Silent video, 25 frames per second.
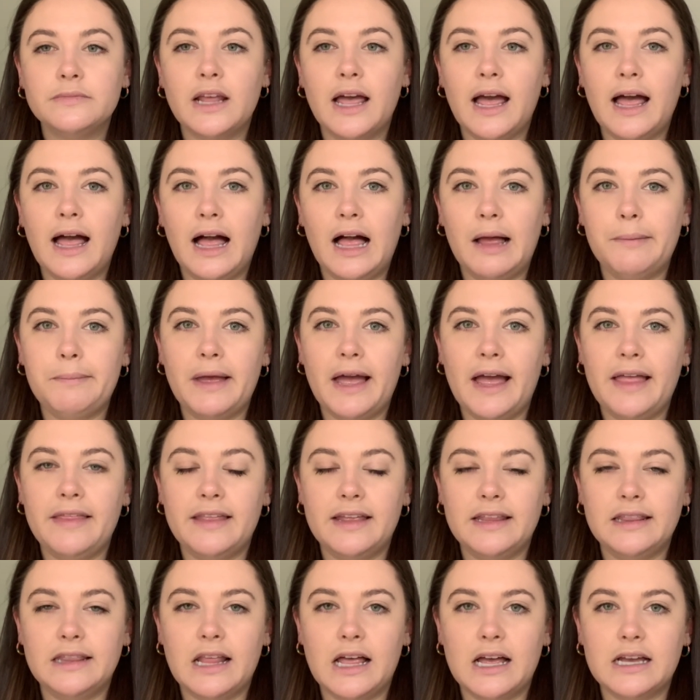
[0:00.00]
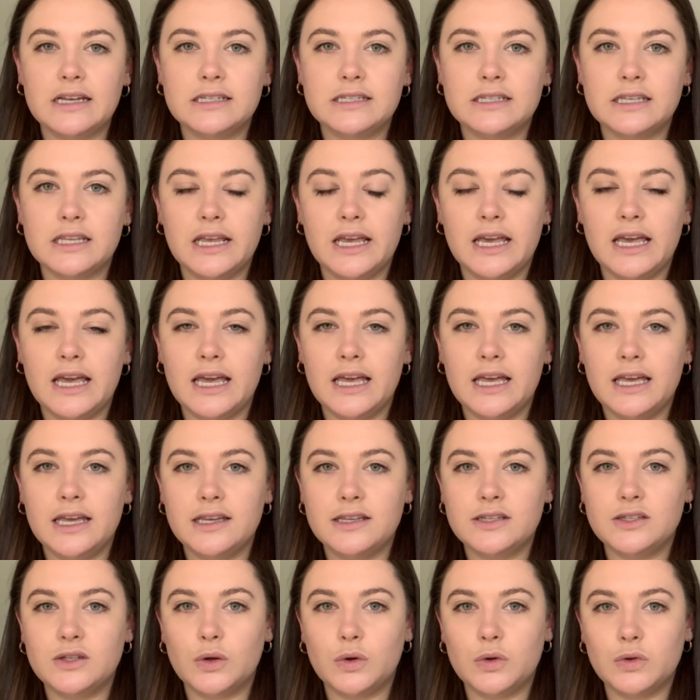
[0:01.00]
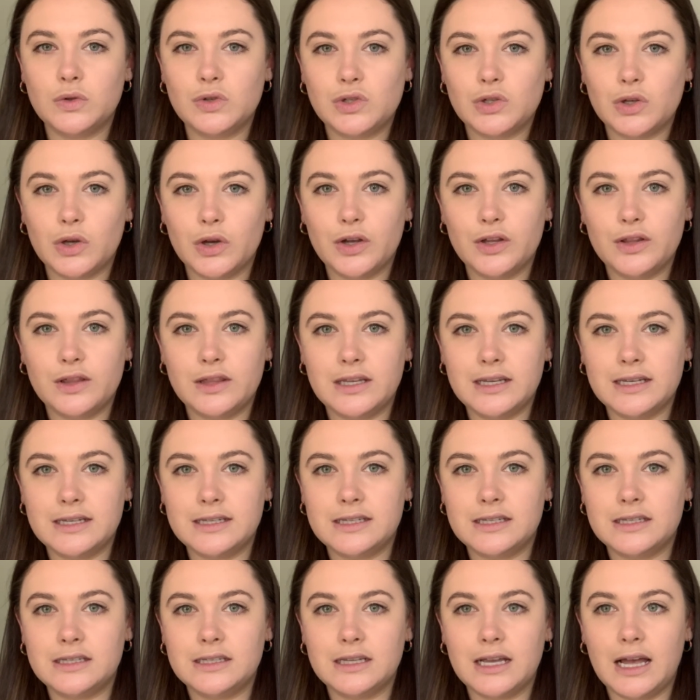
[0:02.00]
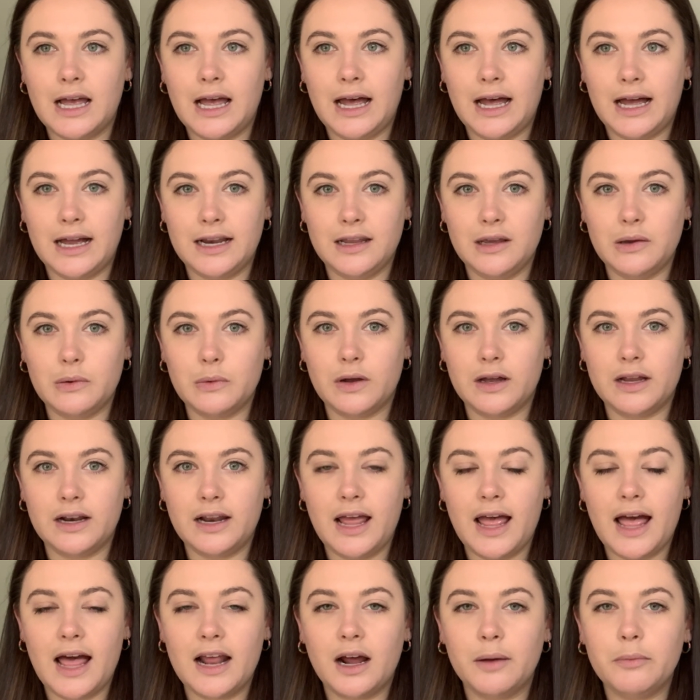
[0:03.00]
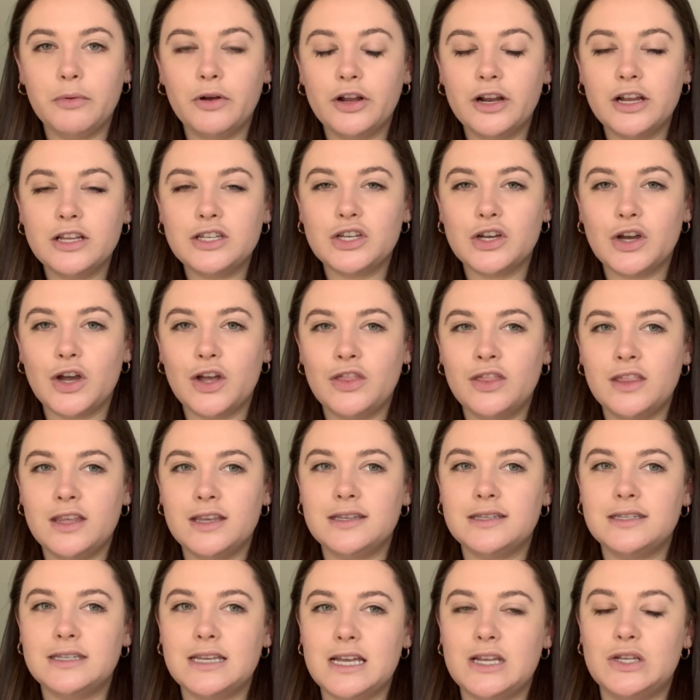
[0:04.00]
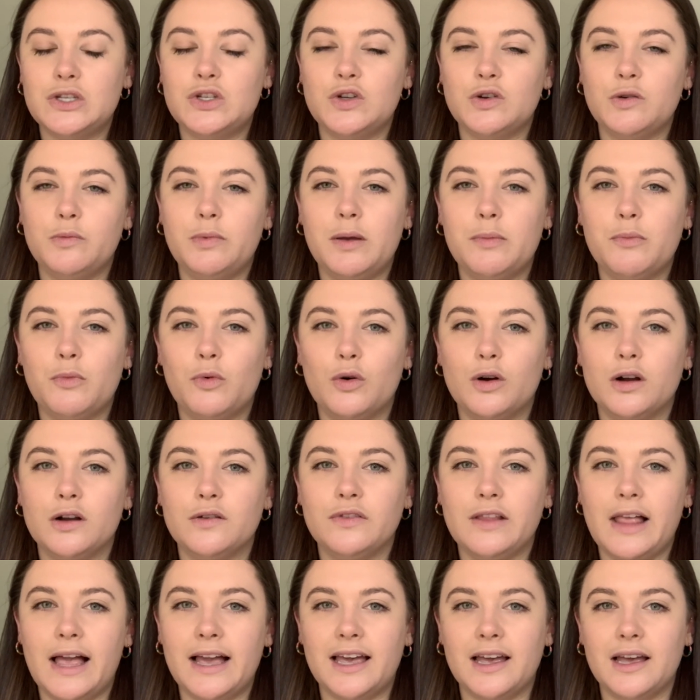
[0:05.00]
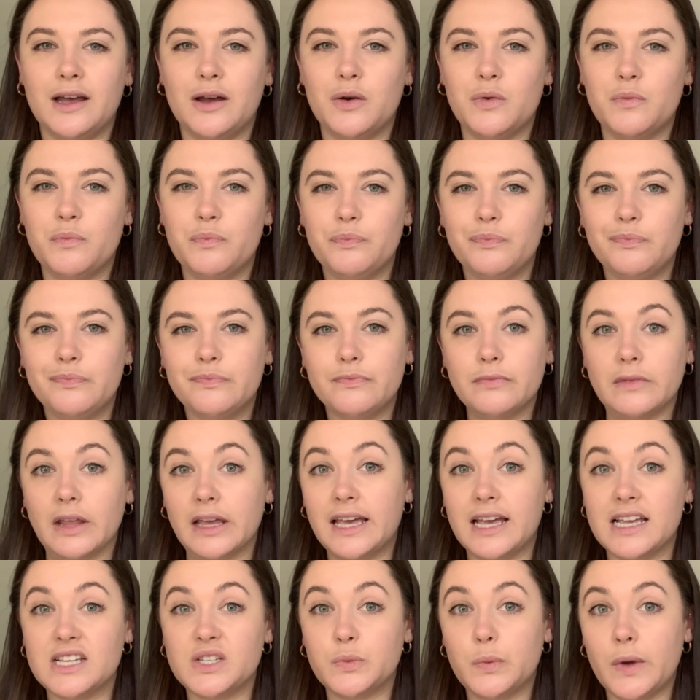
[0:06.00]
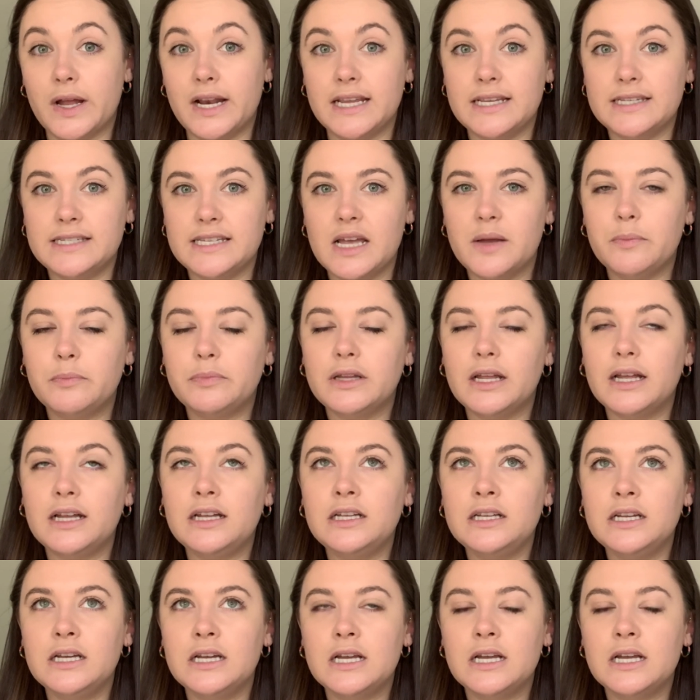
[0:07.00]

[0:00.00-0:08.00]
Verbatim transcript: Um, and then lastly is also this honey one. And I'm going to turn this into a bit more of like a, I guess, wedding sampler.